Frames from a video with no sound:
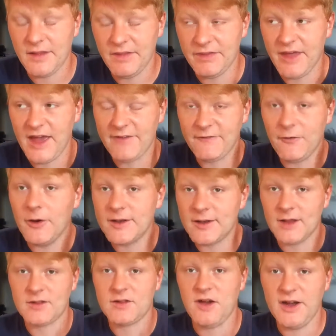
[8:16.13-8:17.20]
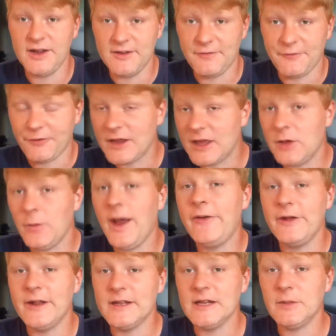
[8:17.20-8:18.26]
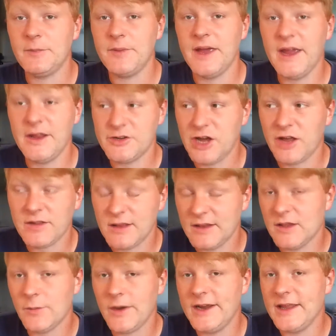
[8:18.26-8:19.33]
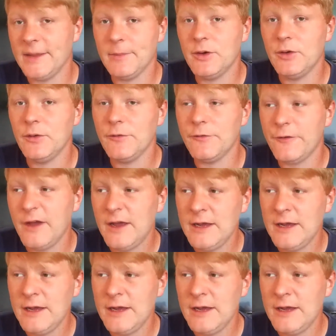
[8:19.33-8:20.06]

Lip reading: and therefore it does kind of freak you out a little bit just in the way they move.